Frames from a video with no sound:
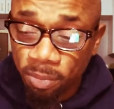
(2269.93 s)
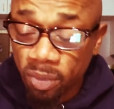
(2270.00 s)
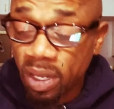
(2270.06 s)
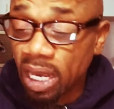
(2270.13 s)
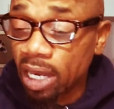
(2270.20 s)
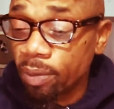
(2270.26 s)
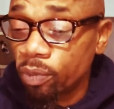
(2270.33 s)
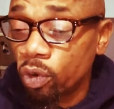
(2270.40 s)

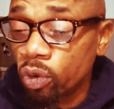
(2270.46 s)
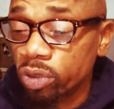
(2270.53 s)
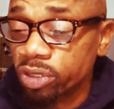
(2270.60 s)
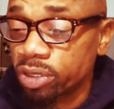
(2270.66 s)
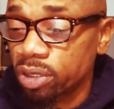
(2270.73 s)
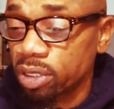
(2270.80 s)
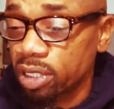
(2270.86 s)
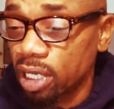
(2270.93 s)
Now,
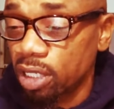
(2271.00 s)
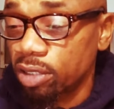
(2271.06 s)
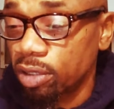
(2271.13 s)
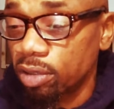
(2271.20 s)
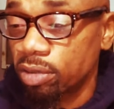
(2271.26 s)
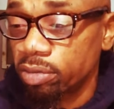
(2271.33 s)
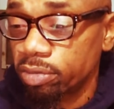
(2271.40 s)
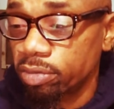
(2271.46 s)
emotionally, I
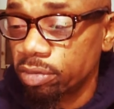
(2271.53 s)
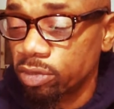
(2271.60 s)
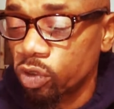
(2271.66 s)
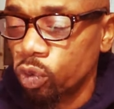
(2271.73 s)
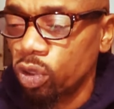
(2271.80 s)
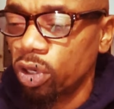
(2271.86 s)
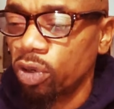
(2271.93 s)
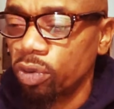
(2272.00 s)
know,
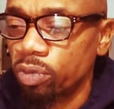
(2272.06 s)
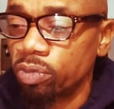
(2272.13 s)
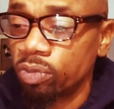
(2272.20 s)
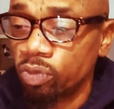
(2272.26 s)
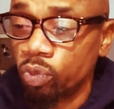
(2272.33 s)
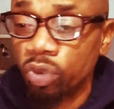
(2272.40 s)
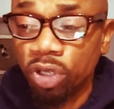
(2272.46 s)
well,